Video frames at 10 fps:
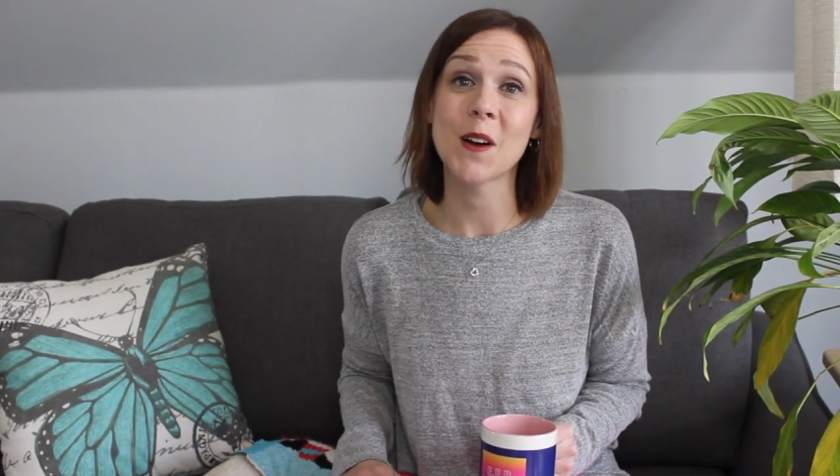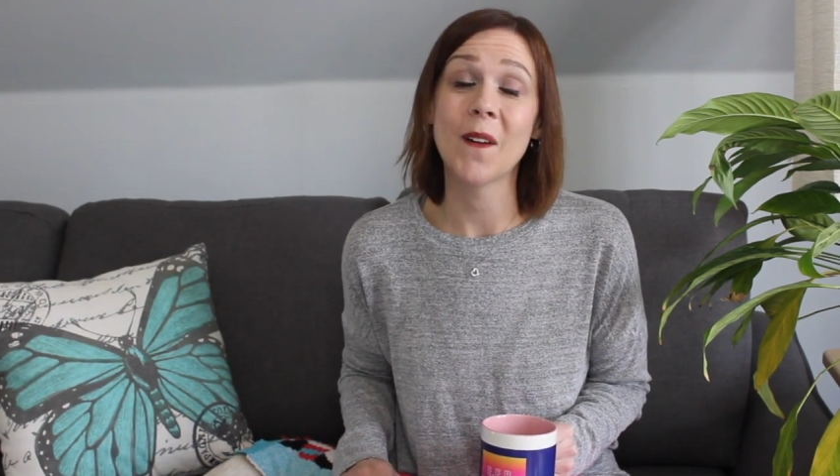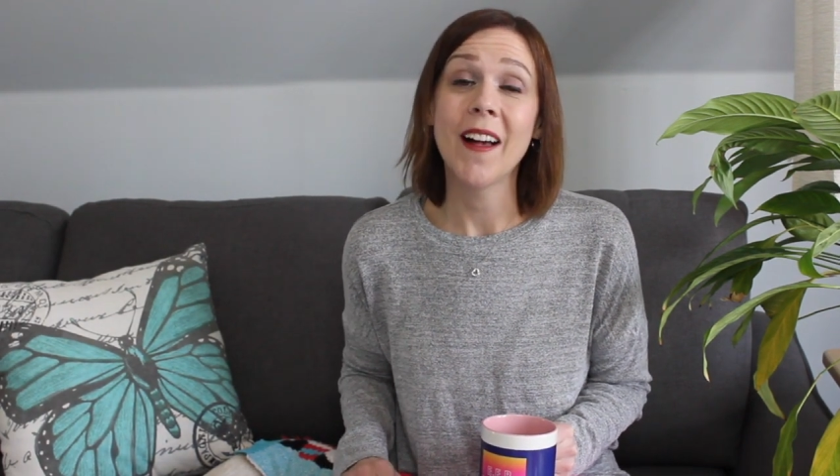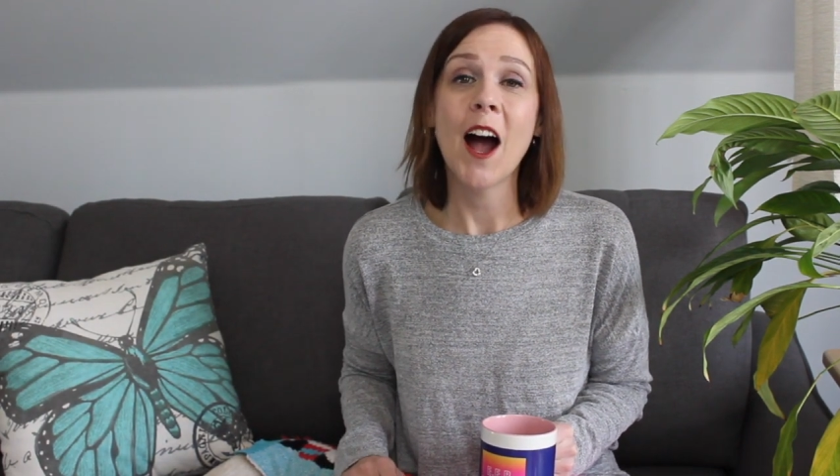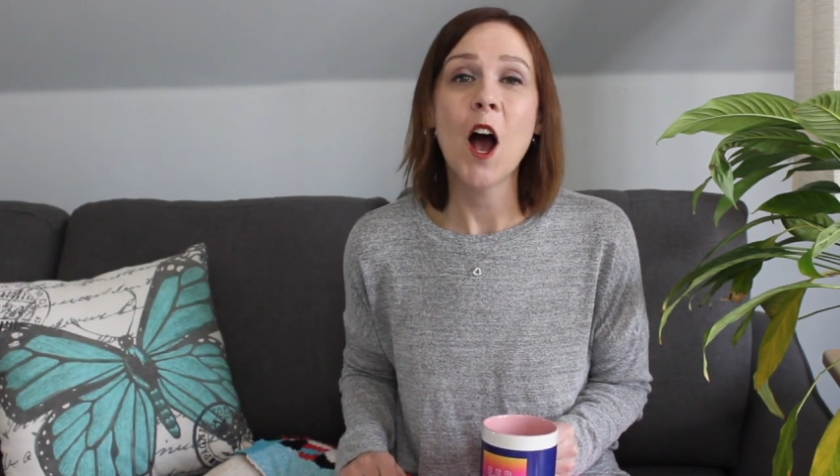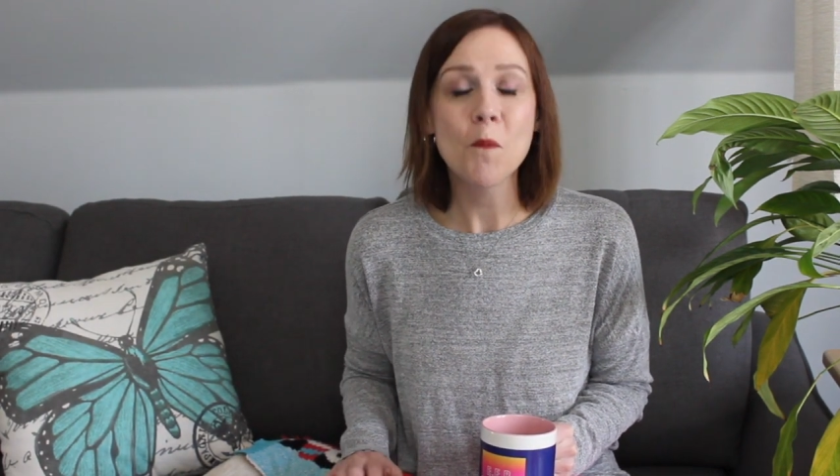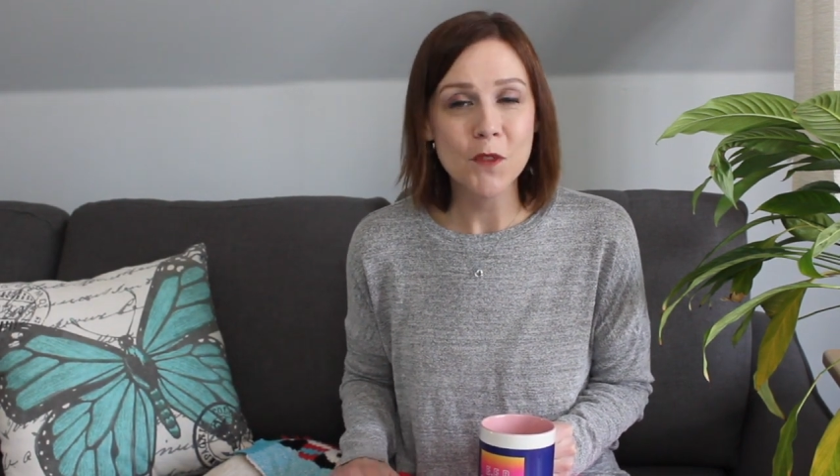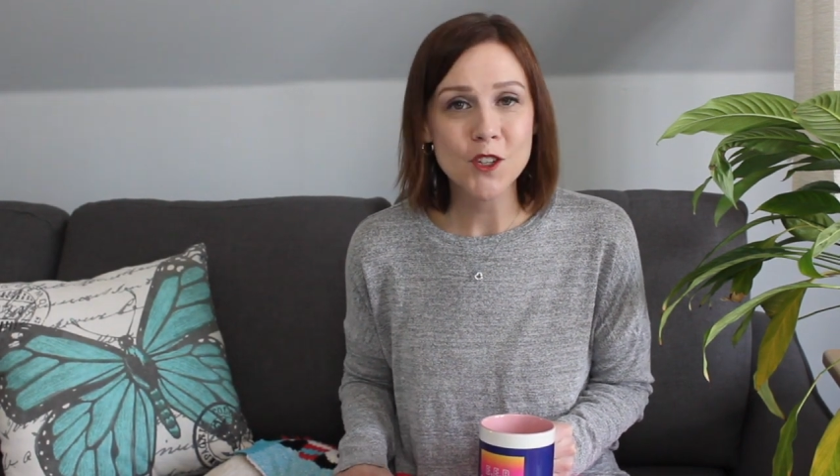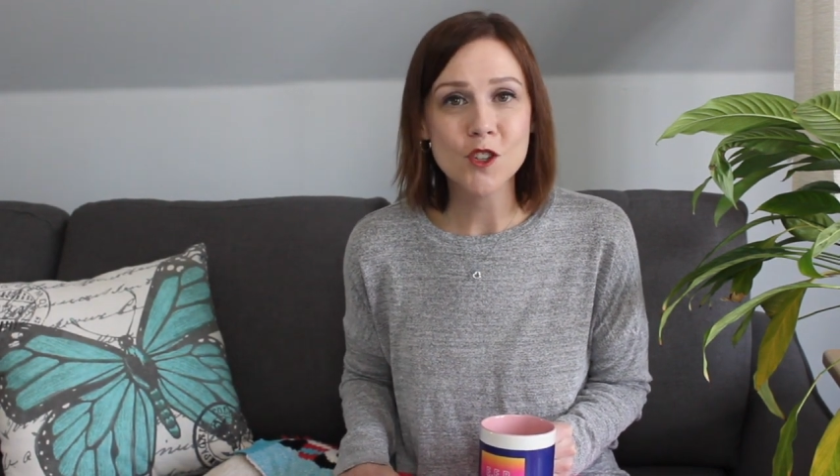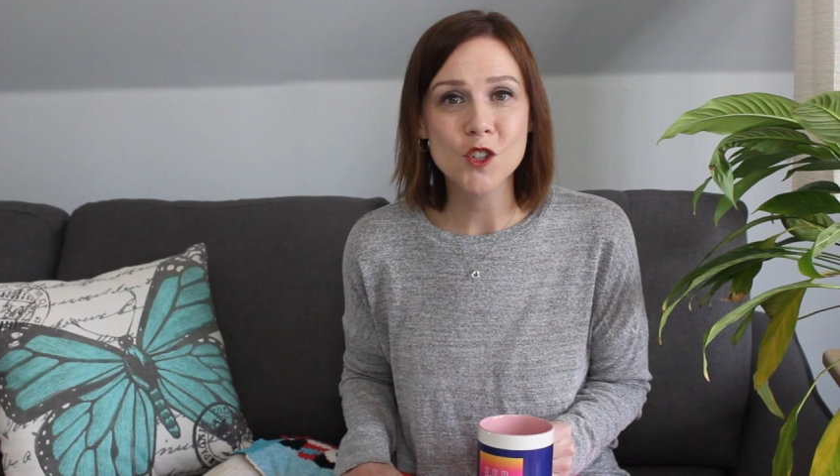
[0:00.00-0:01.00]
So I
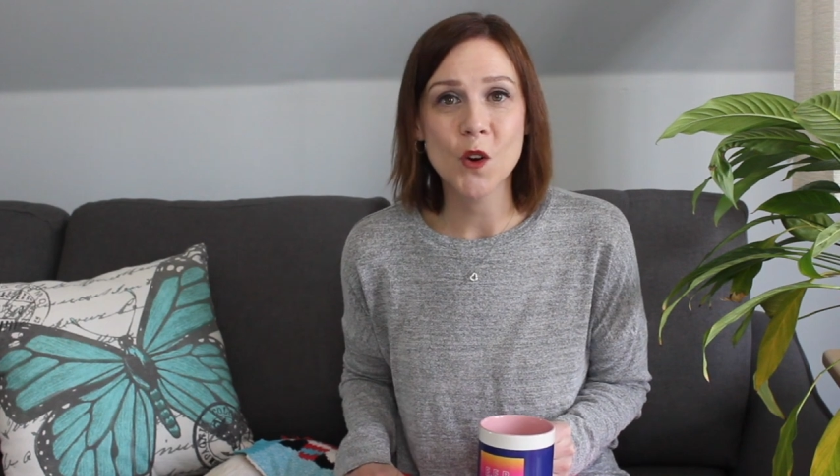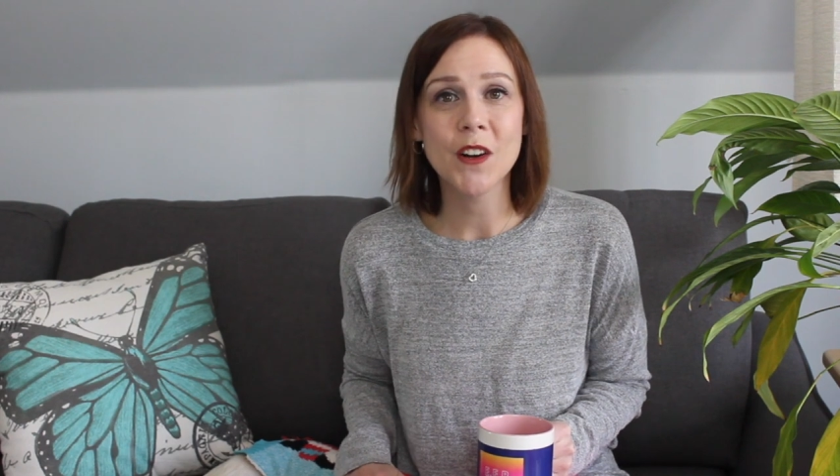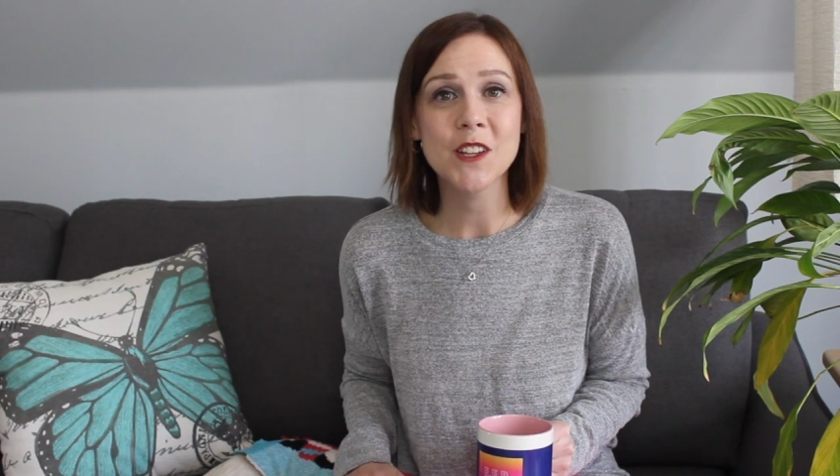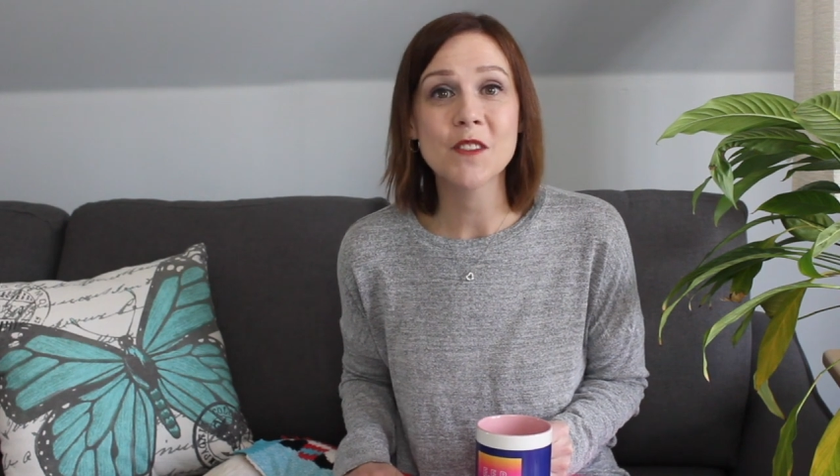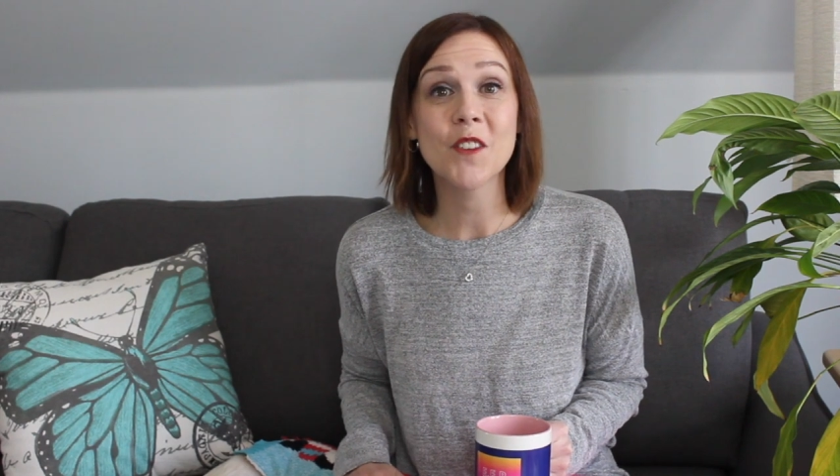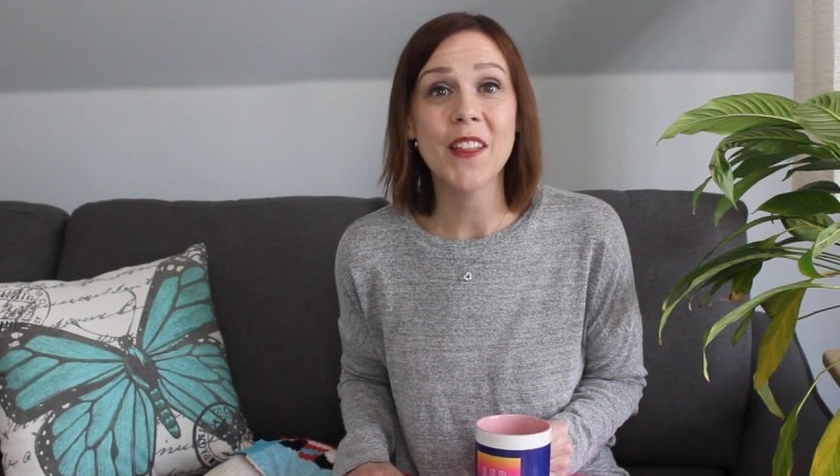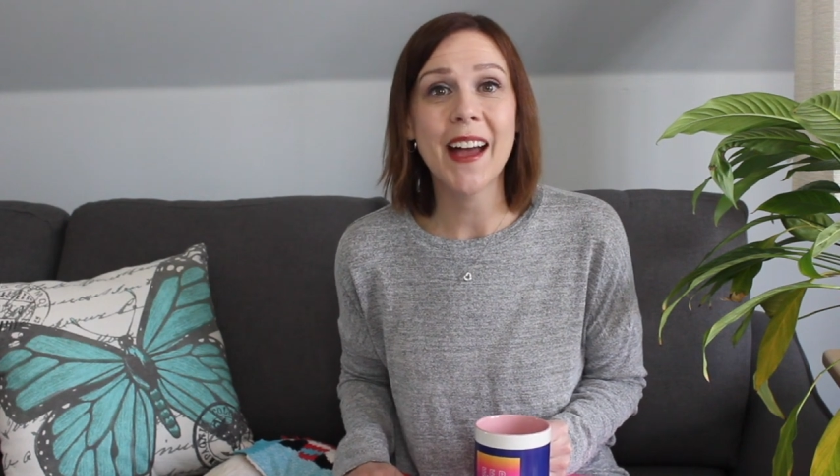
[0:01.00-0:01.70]
hope that you'll join us for